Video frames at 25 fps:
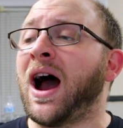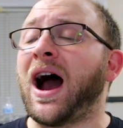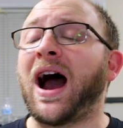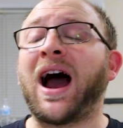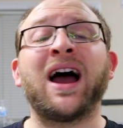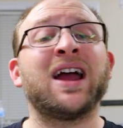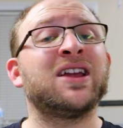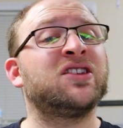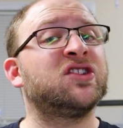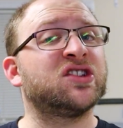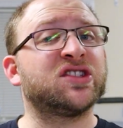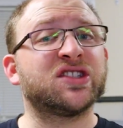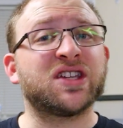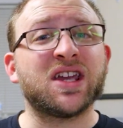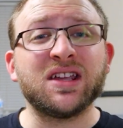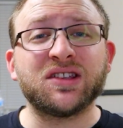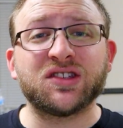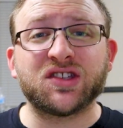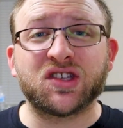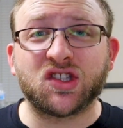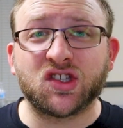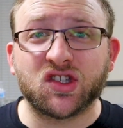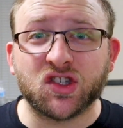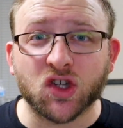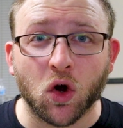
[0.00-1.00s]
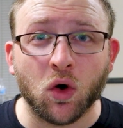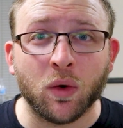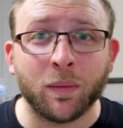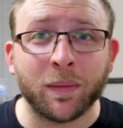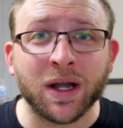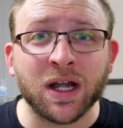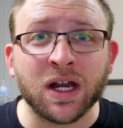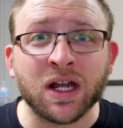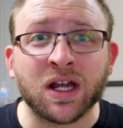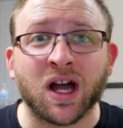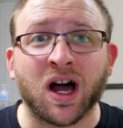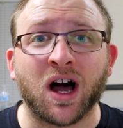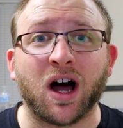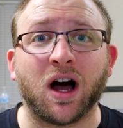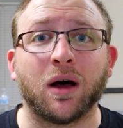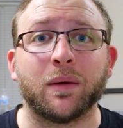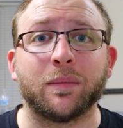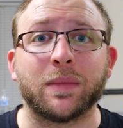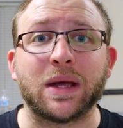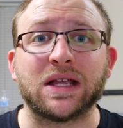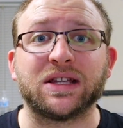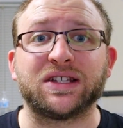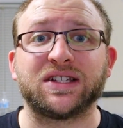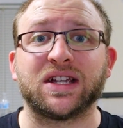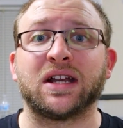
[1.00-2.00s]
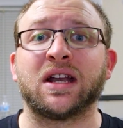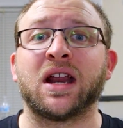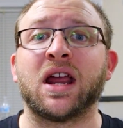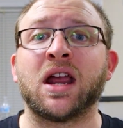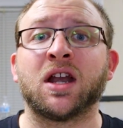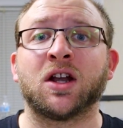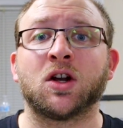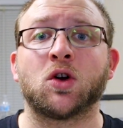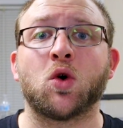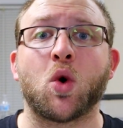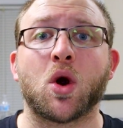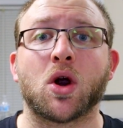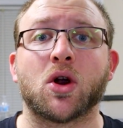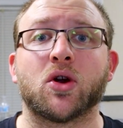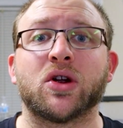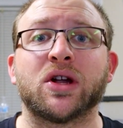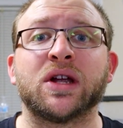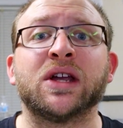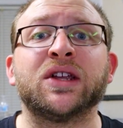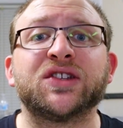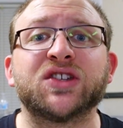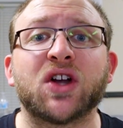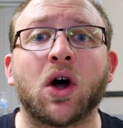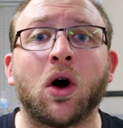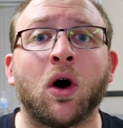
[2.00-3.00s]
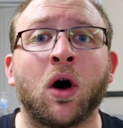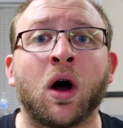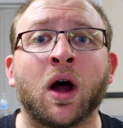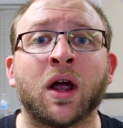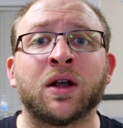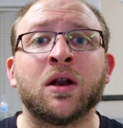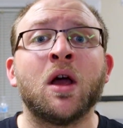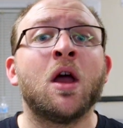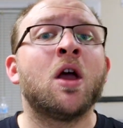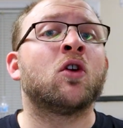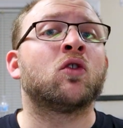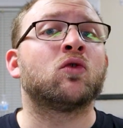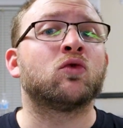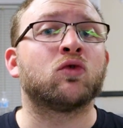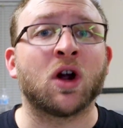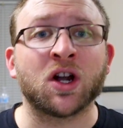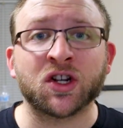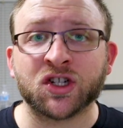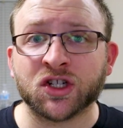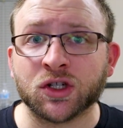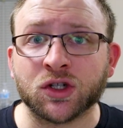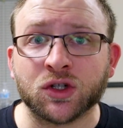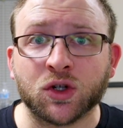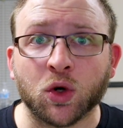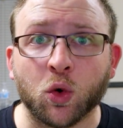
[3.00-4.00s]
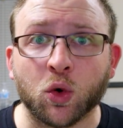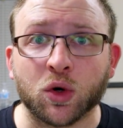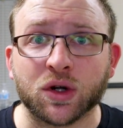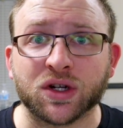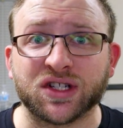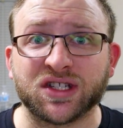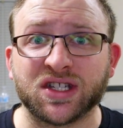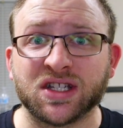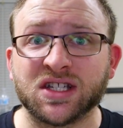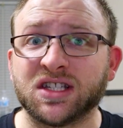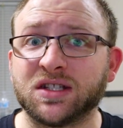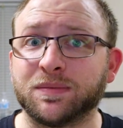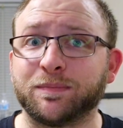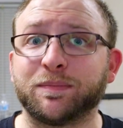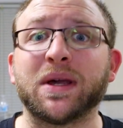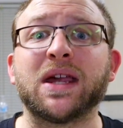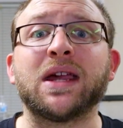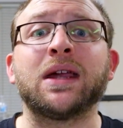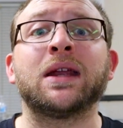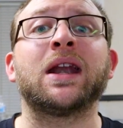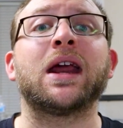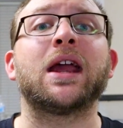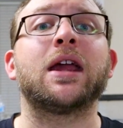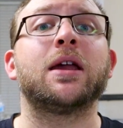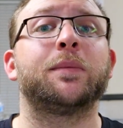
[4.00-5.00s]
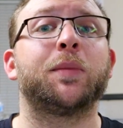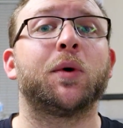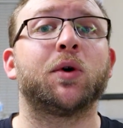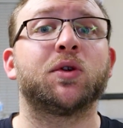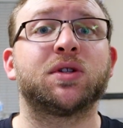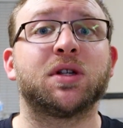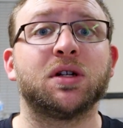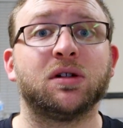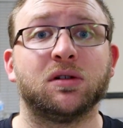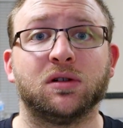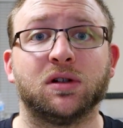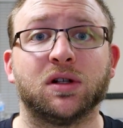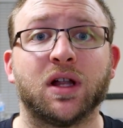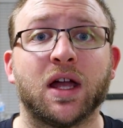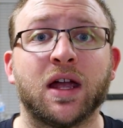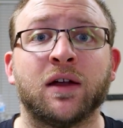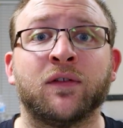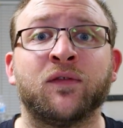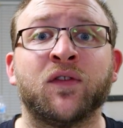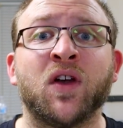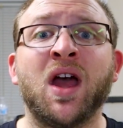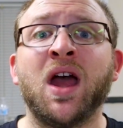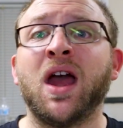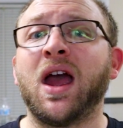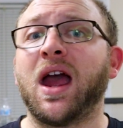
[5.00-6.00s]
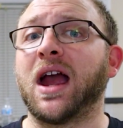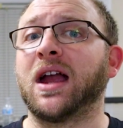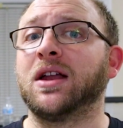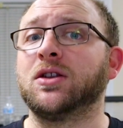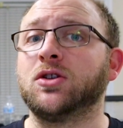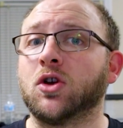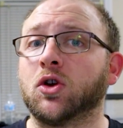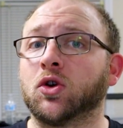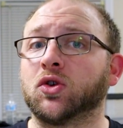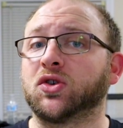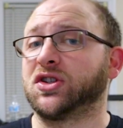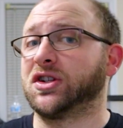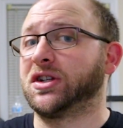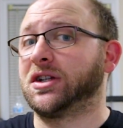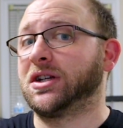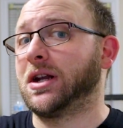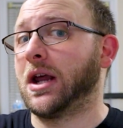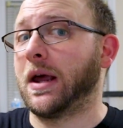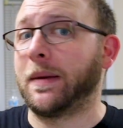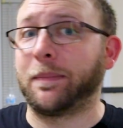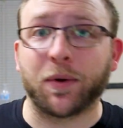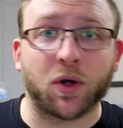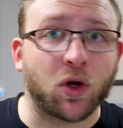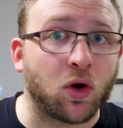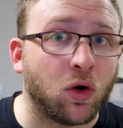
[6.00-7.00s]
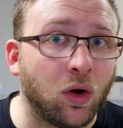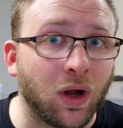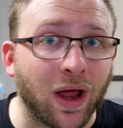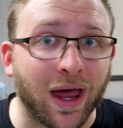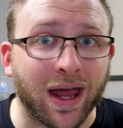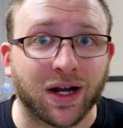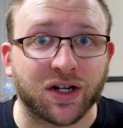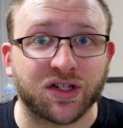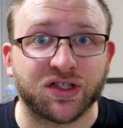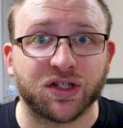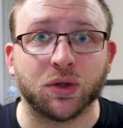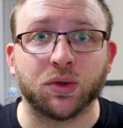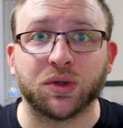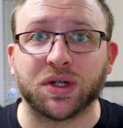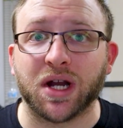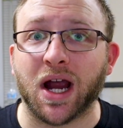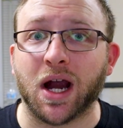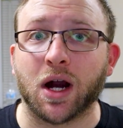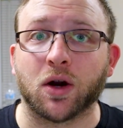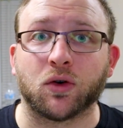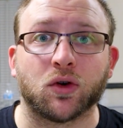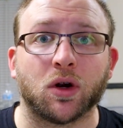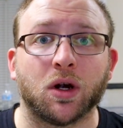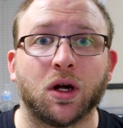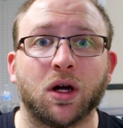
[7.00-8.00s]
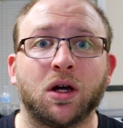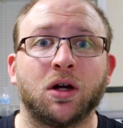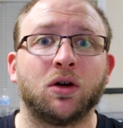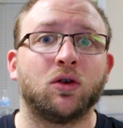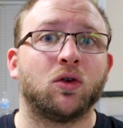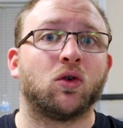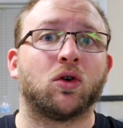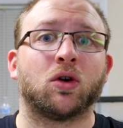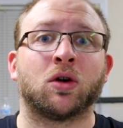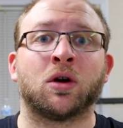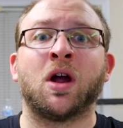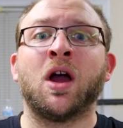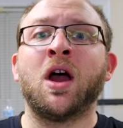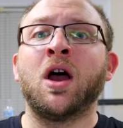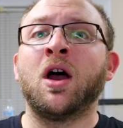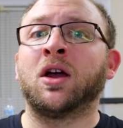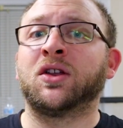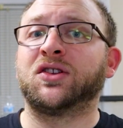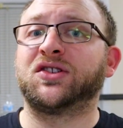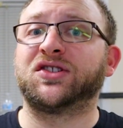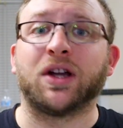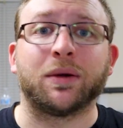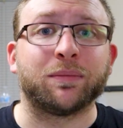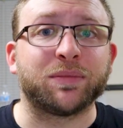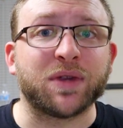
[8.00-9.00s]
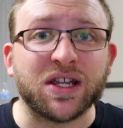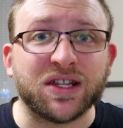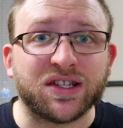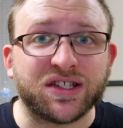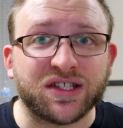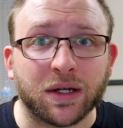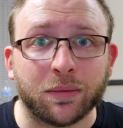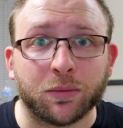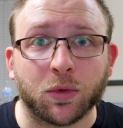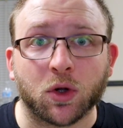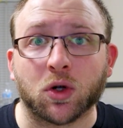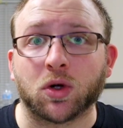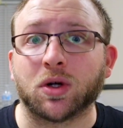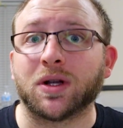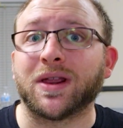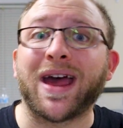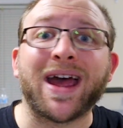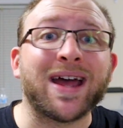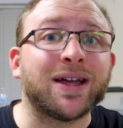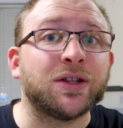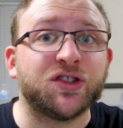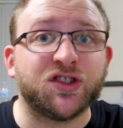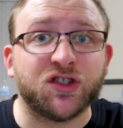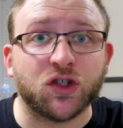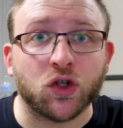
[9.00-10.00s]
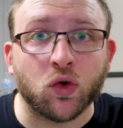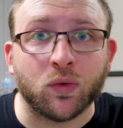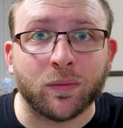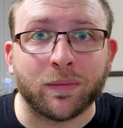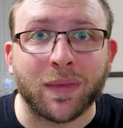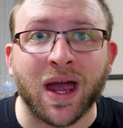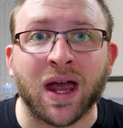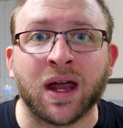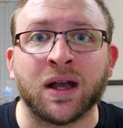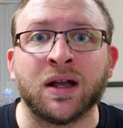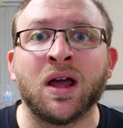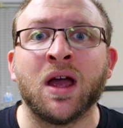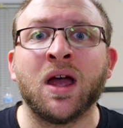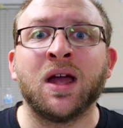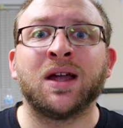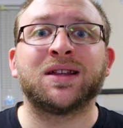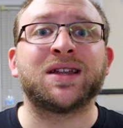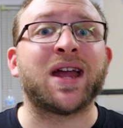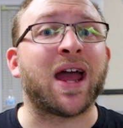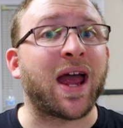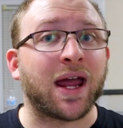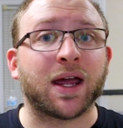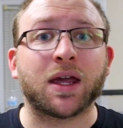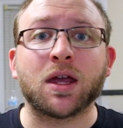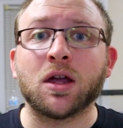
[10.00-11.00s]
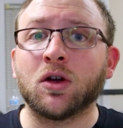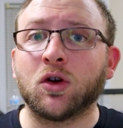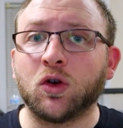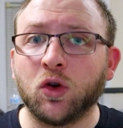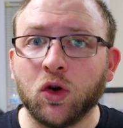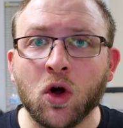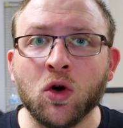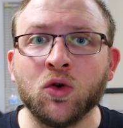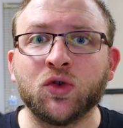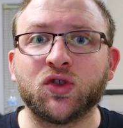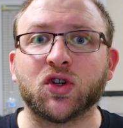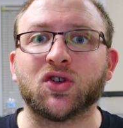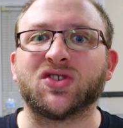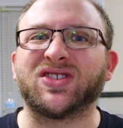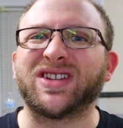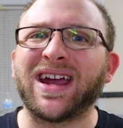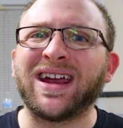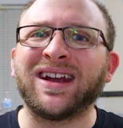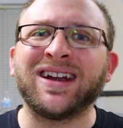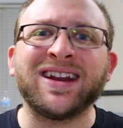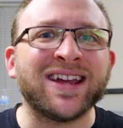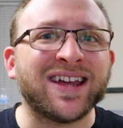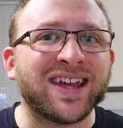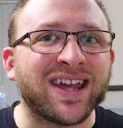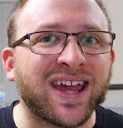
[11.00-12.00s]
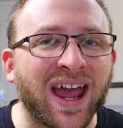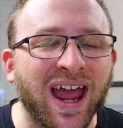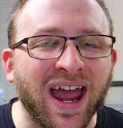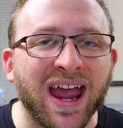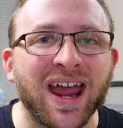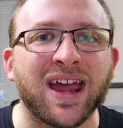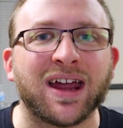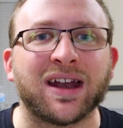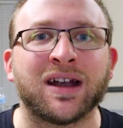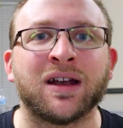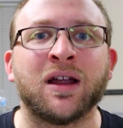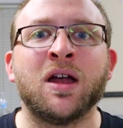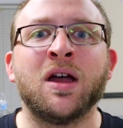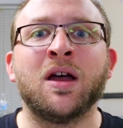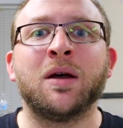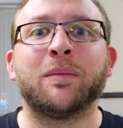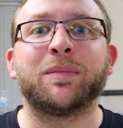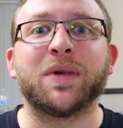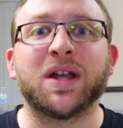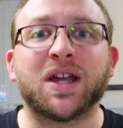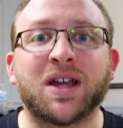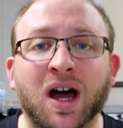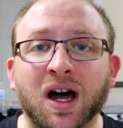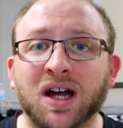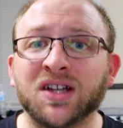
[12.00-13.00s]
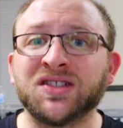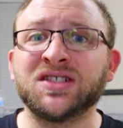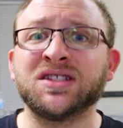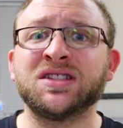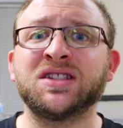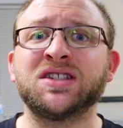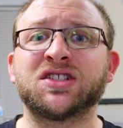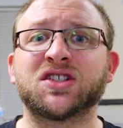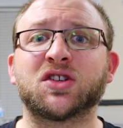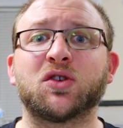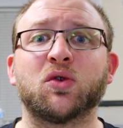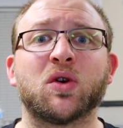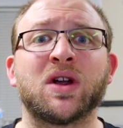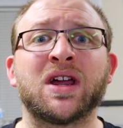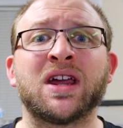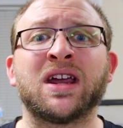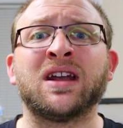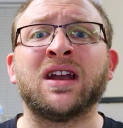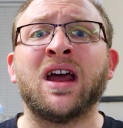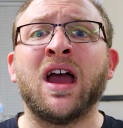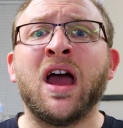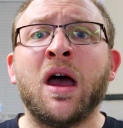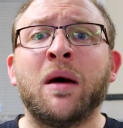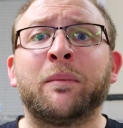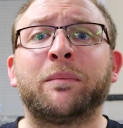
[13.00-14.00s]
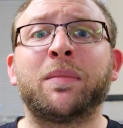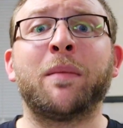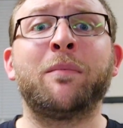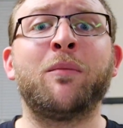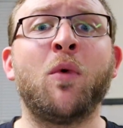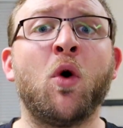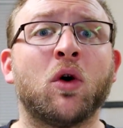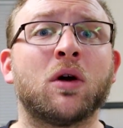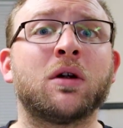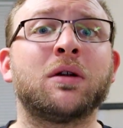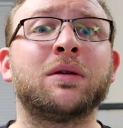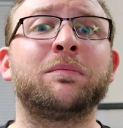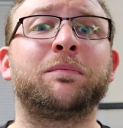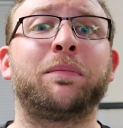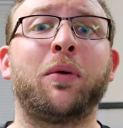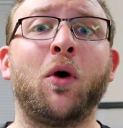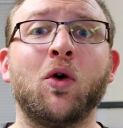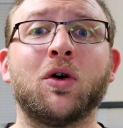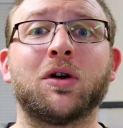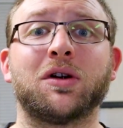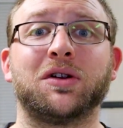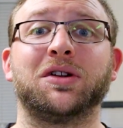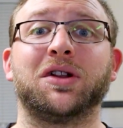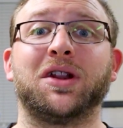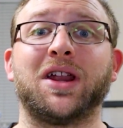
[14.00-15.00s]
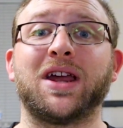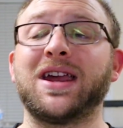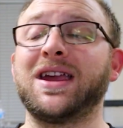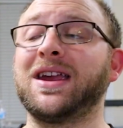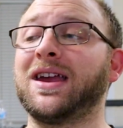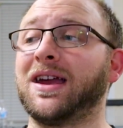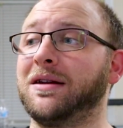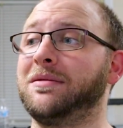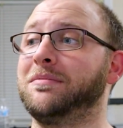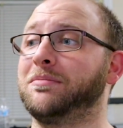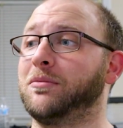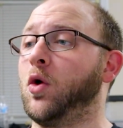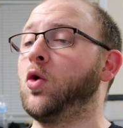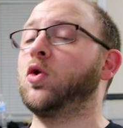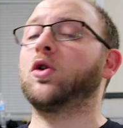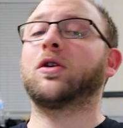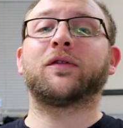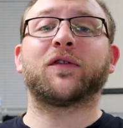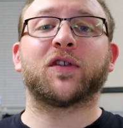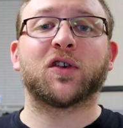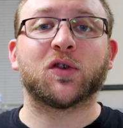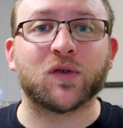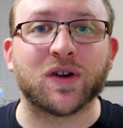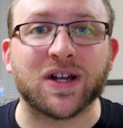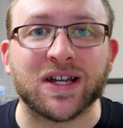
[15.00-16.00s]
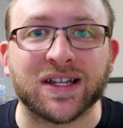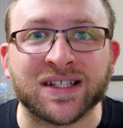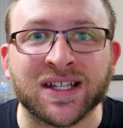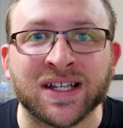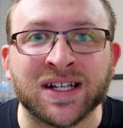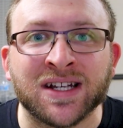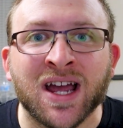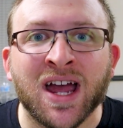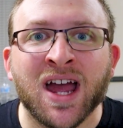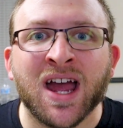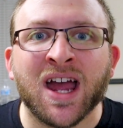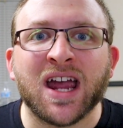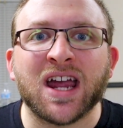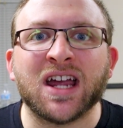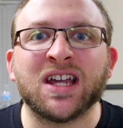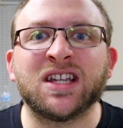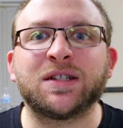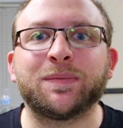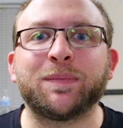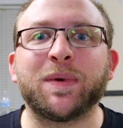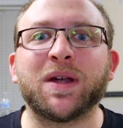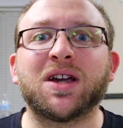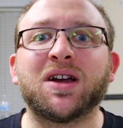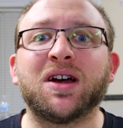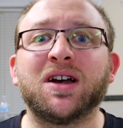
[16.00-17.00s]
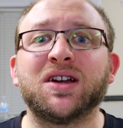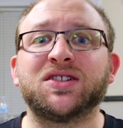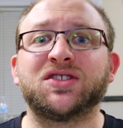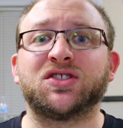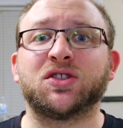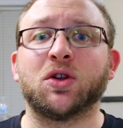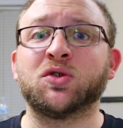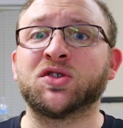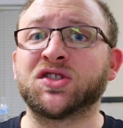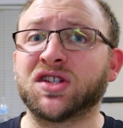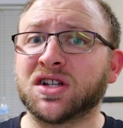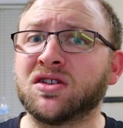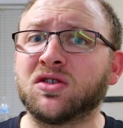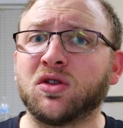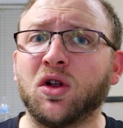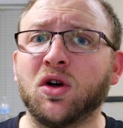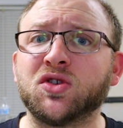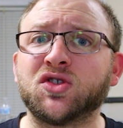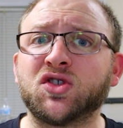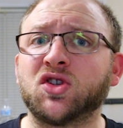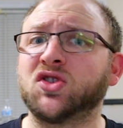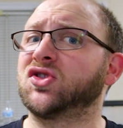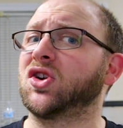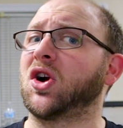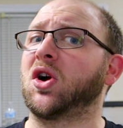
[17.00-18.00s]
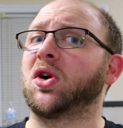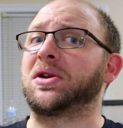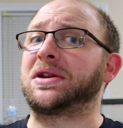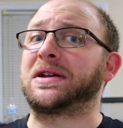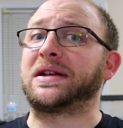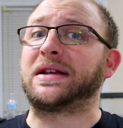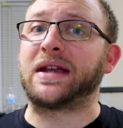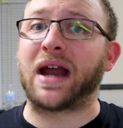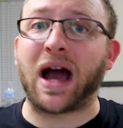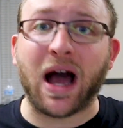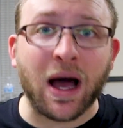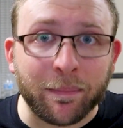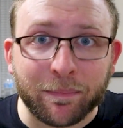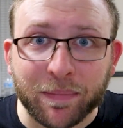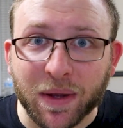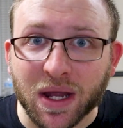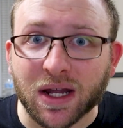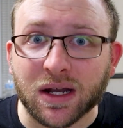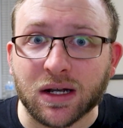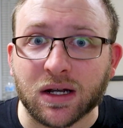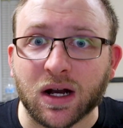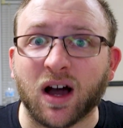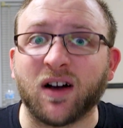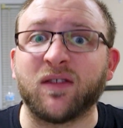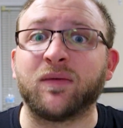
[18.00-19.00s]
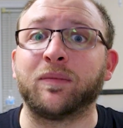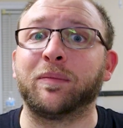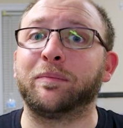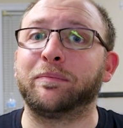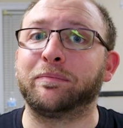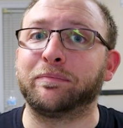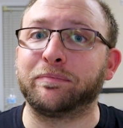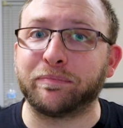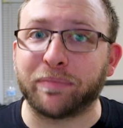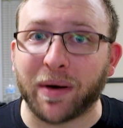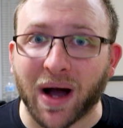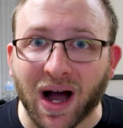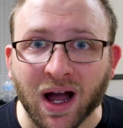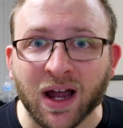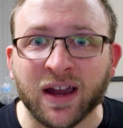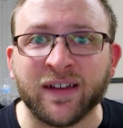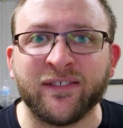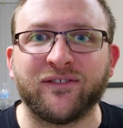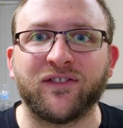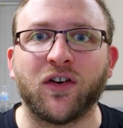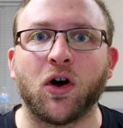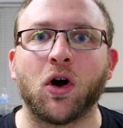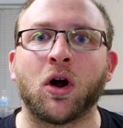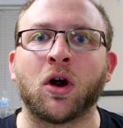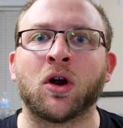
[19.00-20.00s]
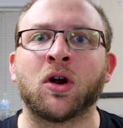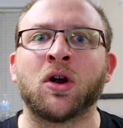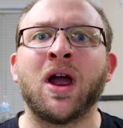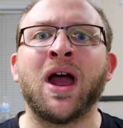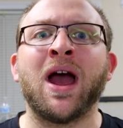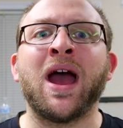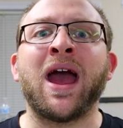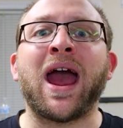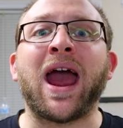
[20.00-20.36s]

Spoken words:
I just get so many comments and inquiries on Russian tortoises being able to live in your typical Exoterra or something similar to that Zoo-Med tank enclosures, and it can't because of the screen, but more importantly, and more of a reason, is because those enclosures are not big enough by far,